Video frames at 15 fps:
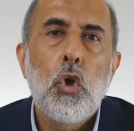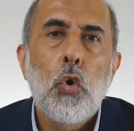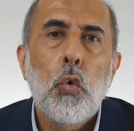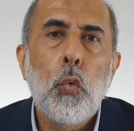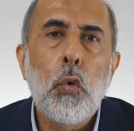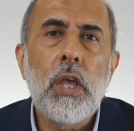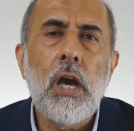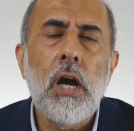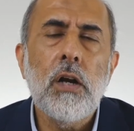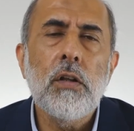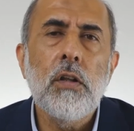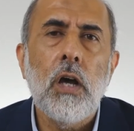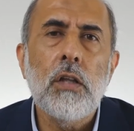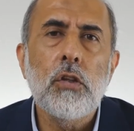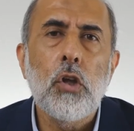We are
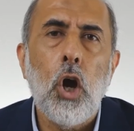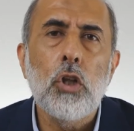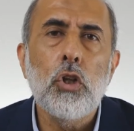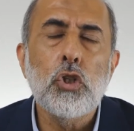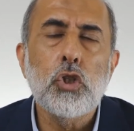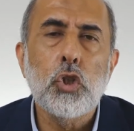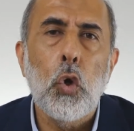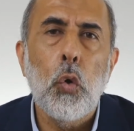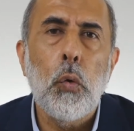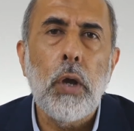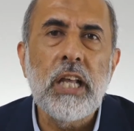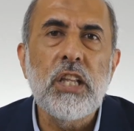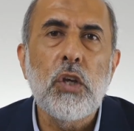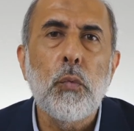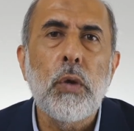not going to show
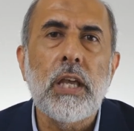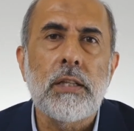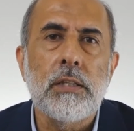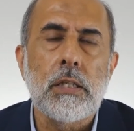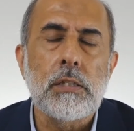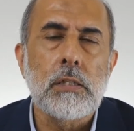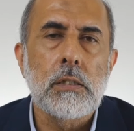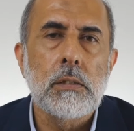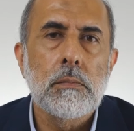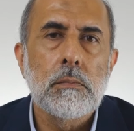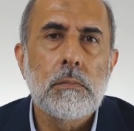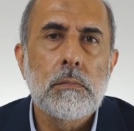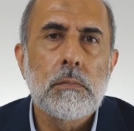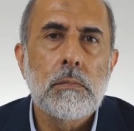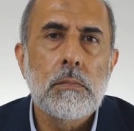any weakness.
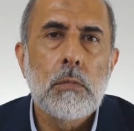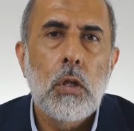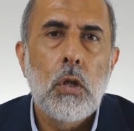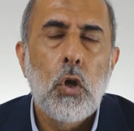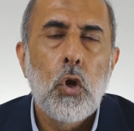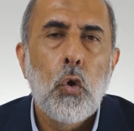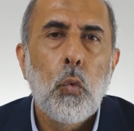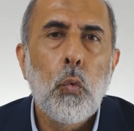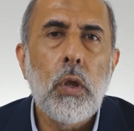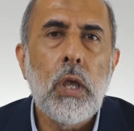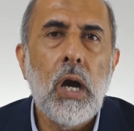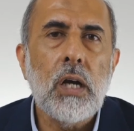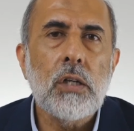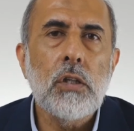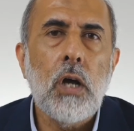We
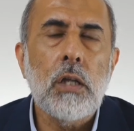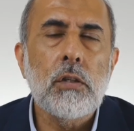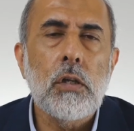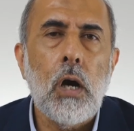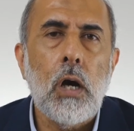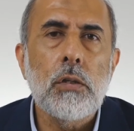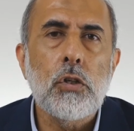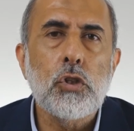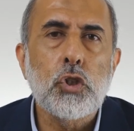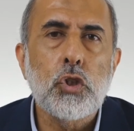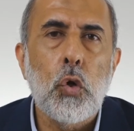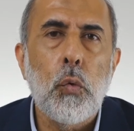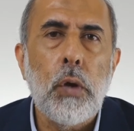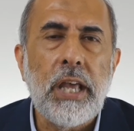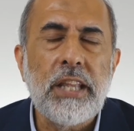are not going to
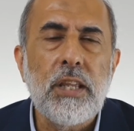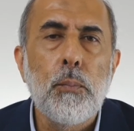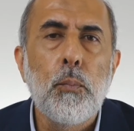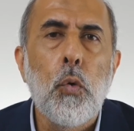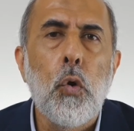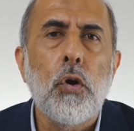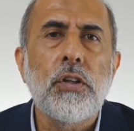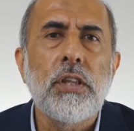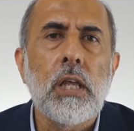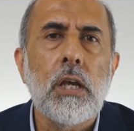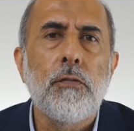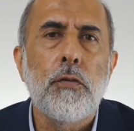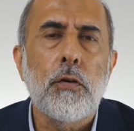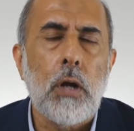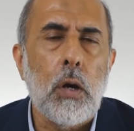show any mourning
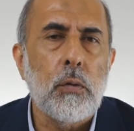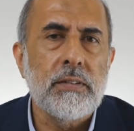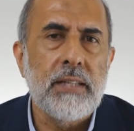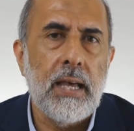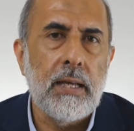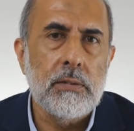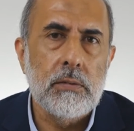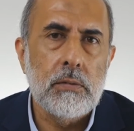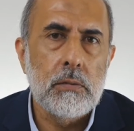for our dead.